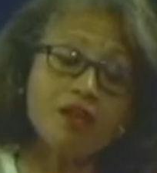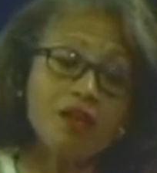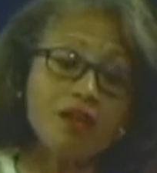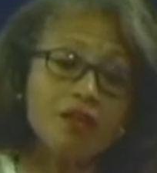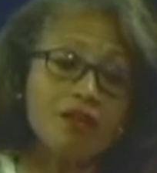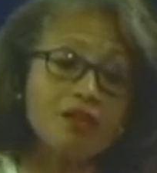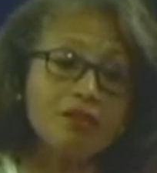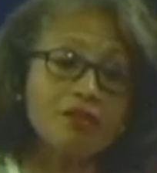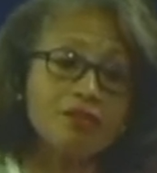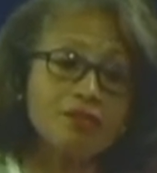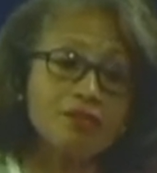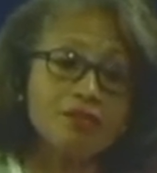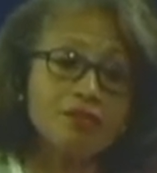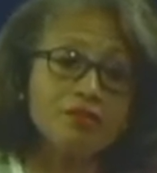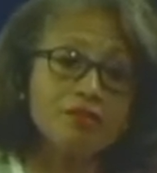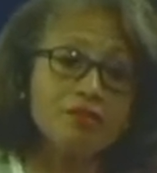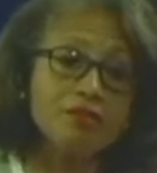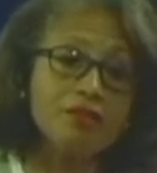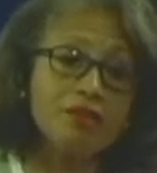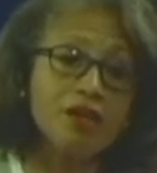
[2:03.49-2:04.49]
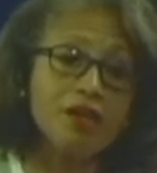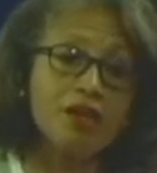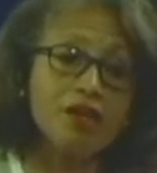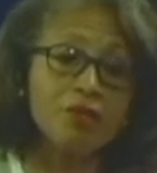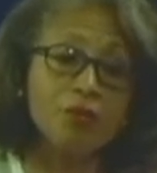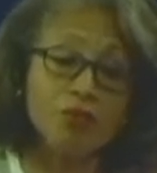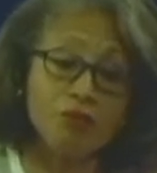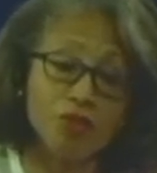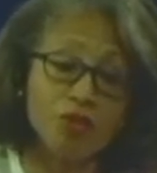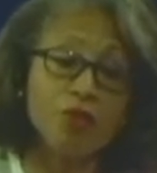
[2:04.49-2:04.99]
uh,
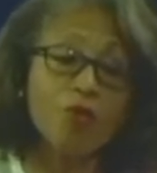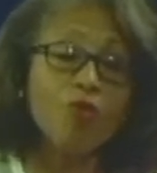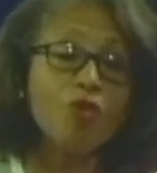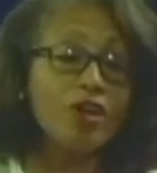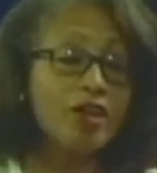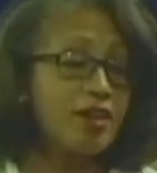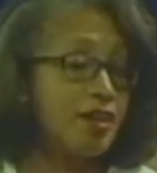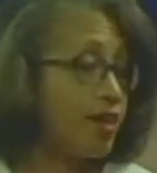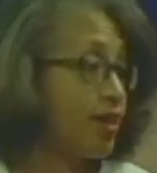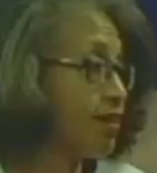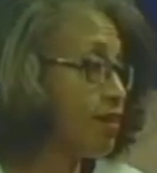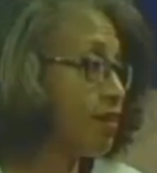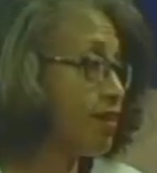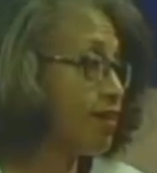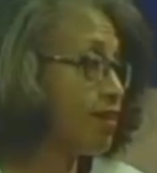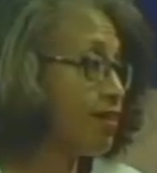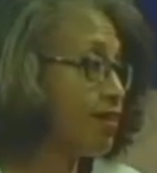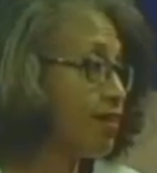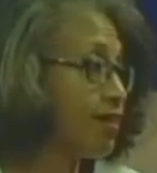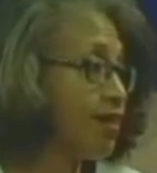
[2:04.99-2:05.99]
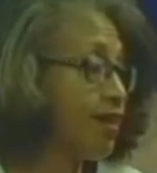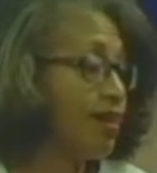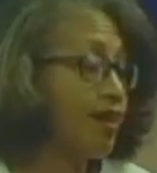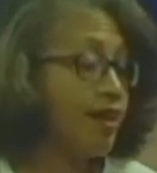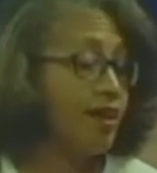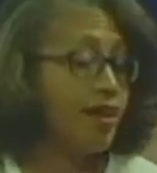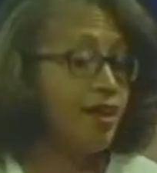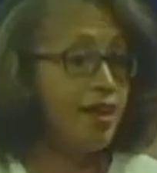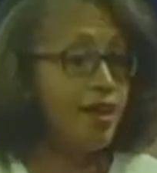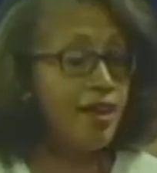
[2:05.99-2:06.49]
we recorded it. Mm -hmm.
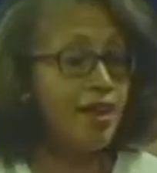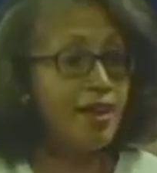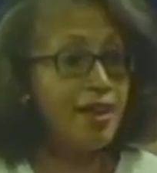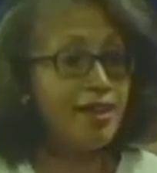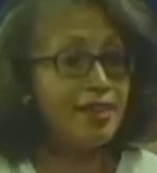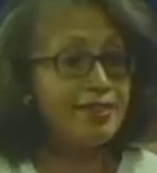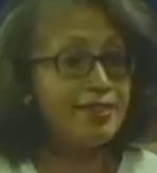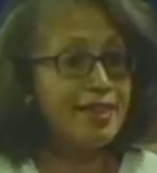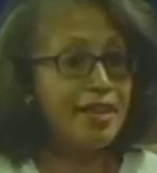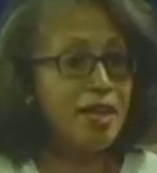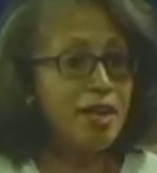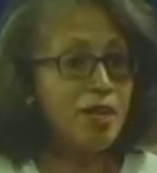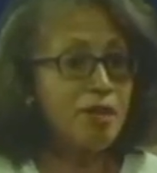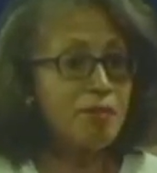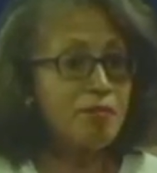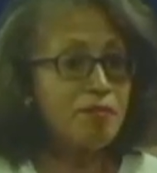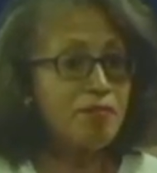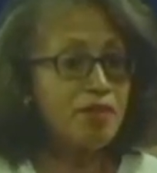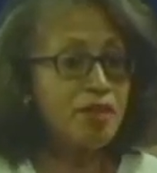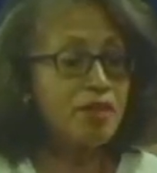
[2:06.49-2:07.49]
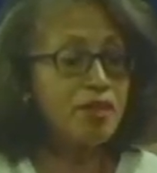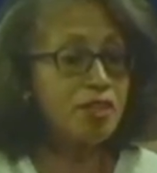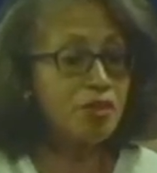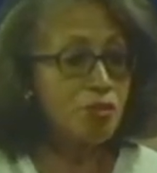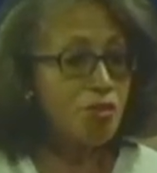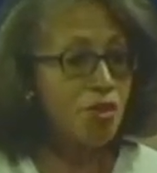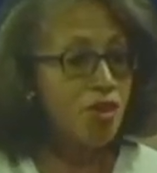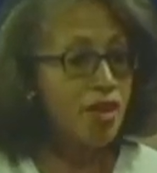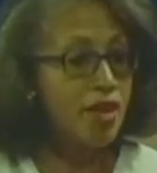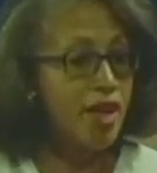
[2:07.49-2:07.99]
And um,
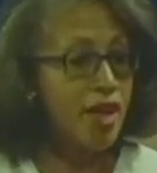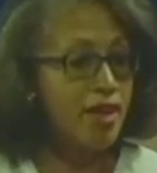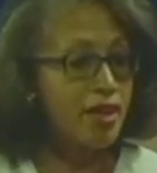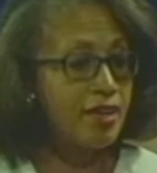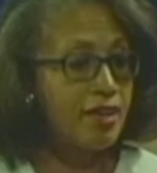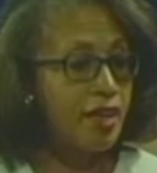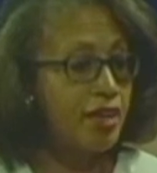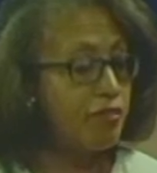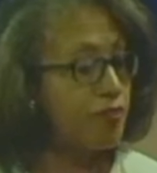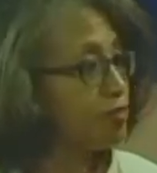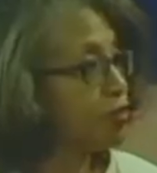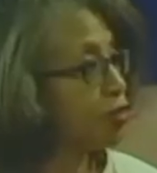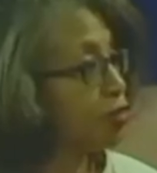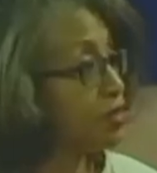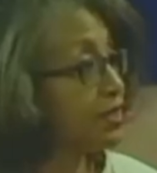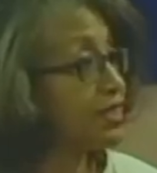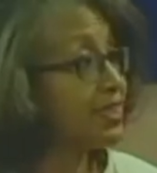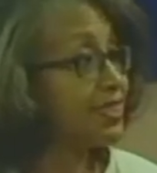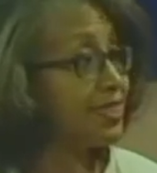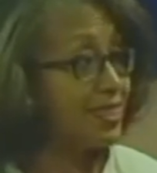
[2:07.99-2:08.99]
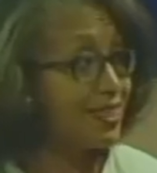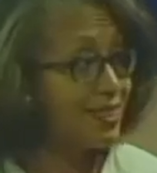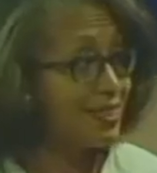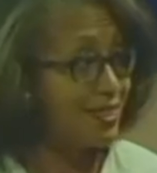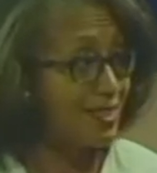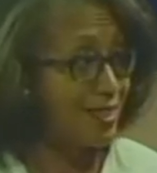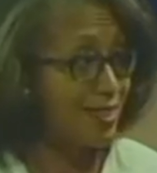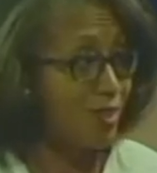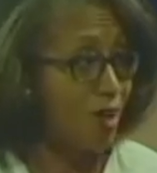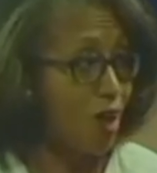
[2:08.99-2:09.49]
Leroy, I'd like for you to sing
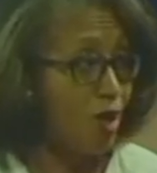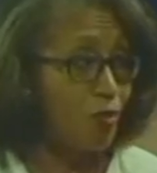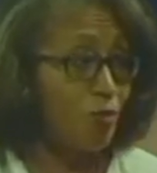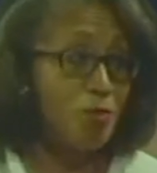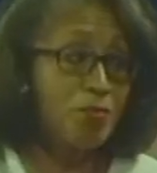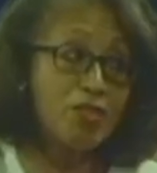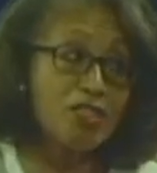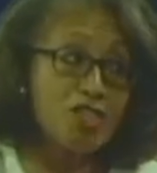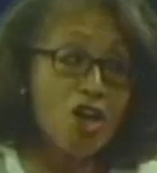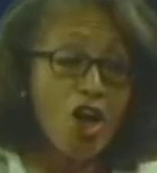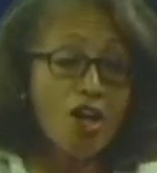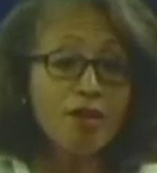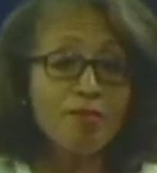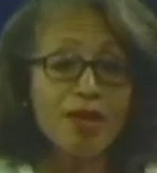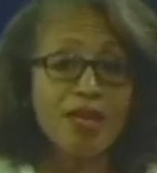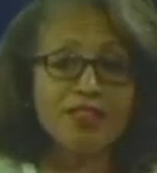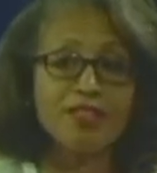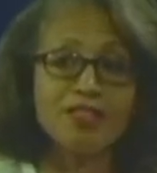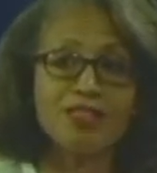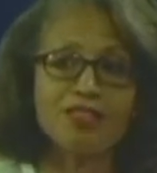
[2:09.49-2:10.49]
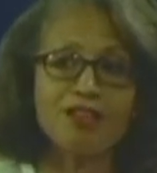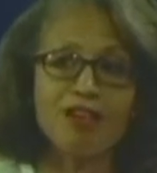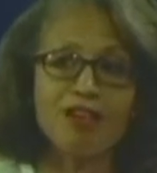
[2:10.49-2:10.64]
this song. We've been talking about this